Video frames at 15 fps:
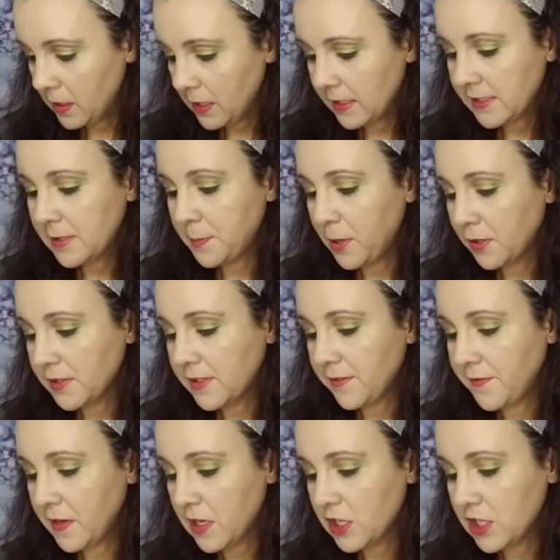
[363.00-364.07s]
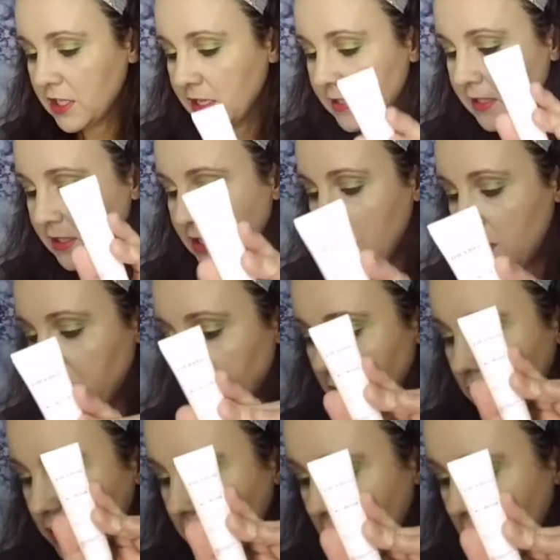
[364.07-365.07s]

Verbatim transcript: it's supposed to function as a toner,